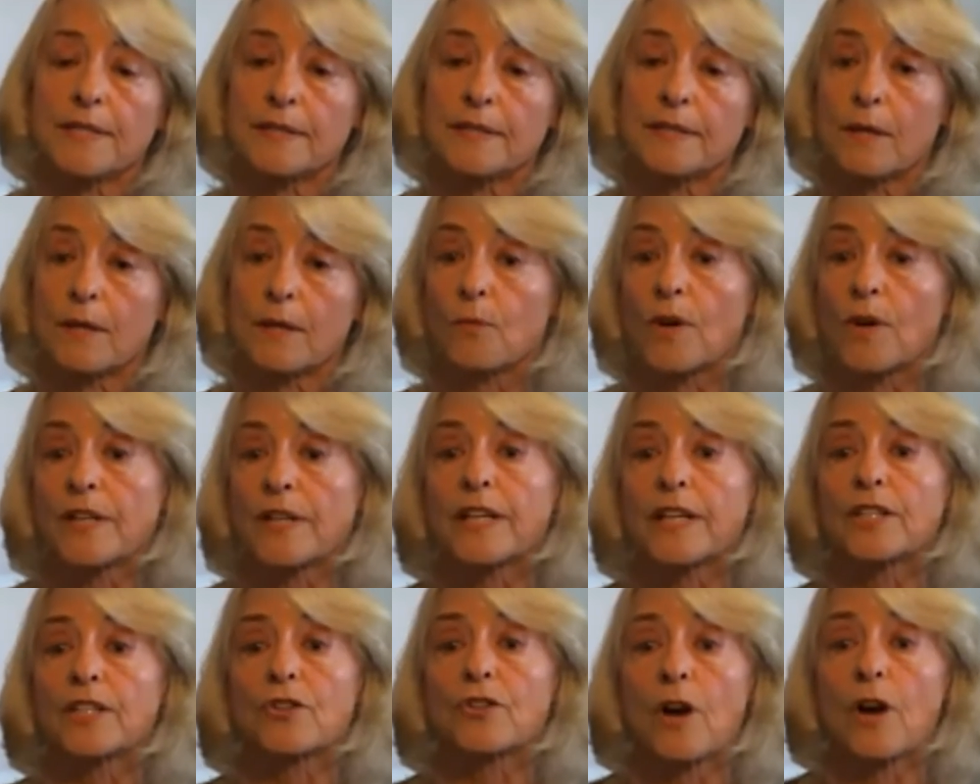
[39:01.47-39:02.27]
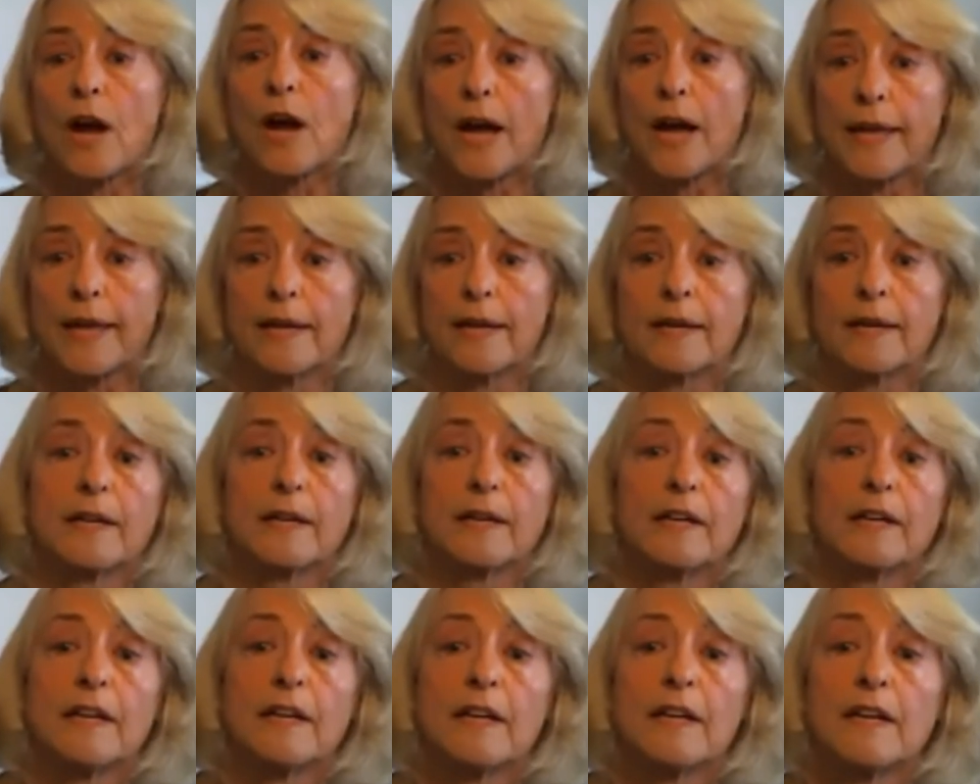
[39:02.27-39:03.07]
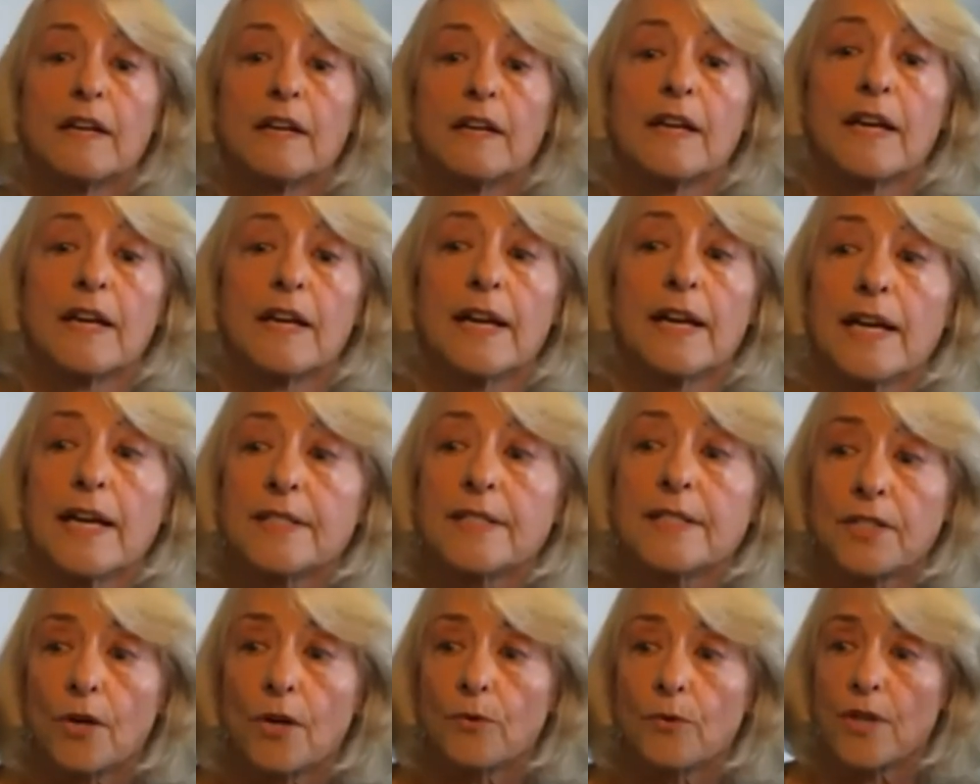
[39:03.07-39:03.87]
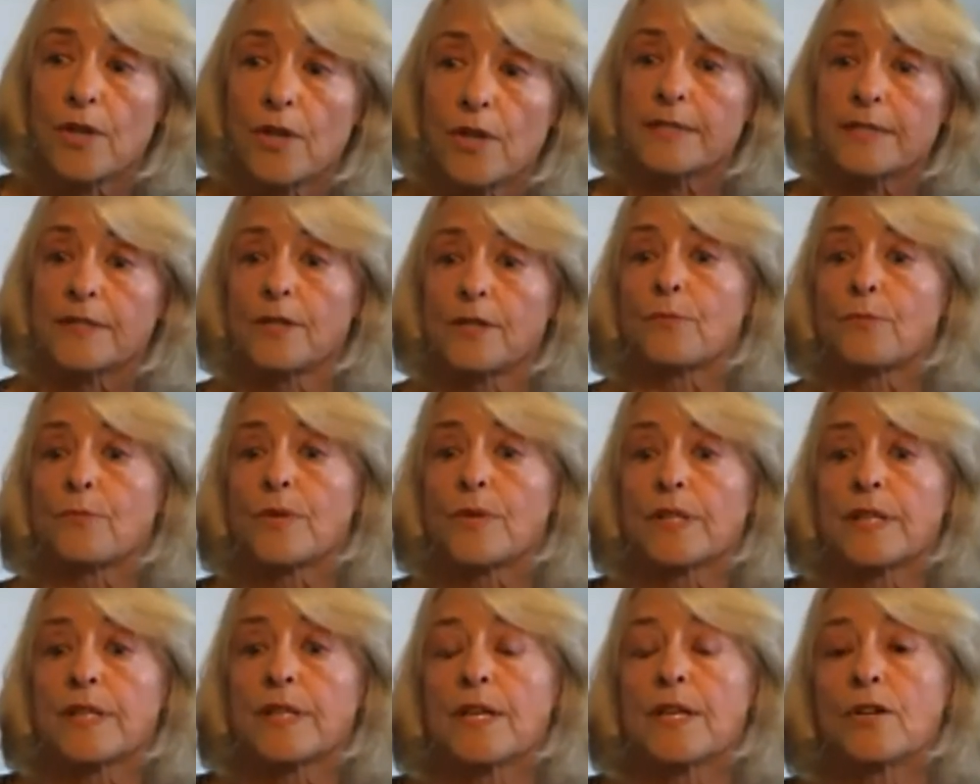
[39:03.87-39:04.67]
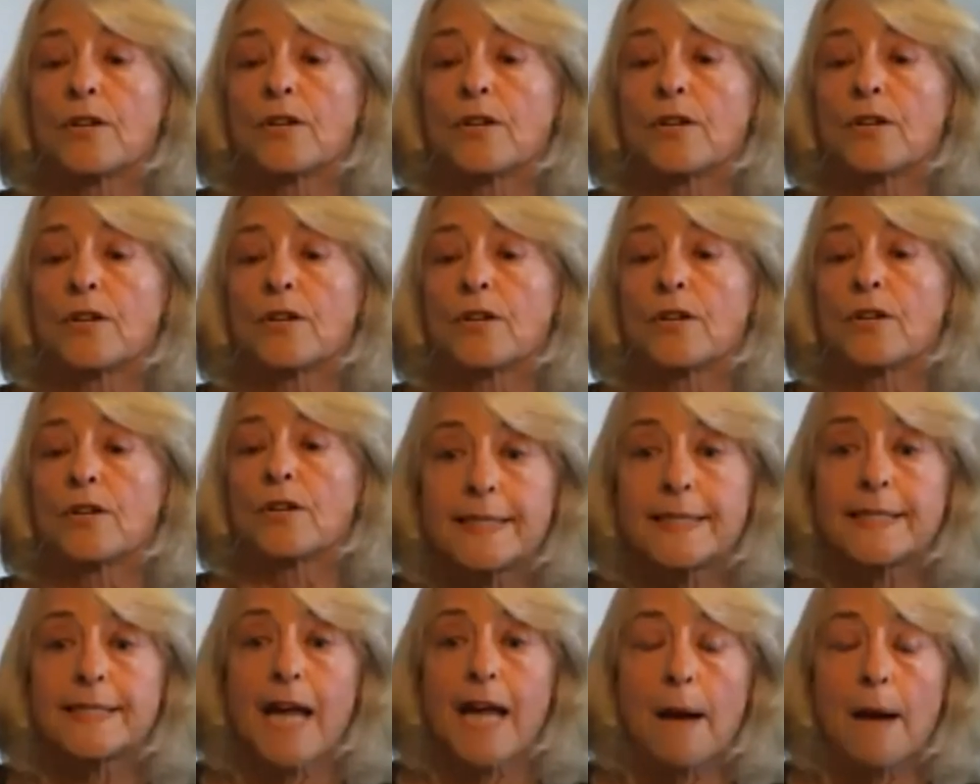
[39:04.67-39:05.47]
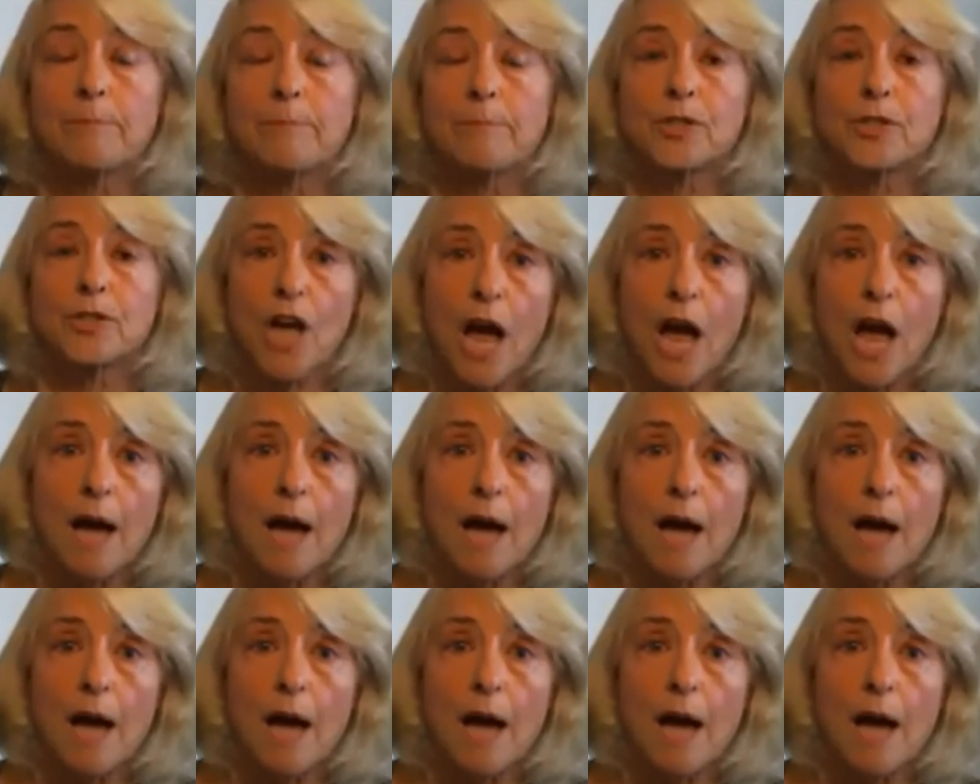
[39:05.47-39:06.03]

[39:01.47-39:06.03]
that one could try. And so that's a really good one-stop shop.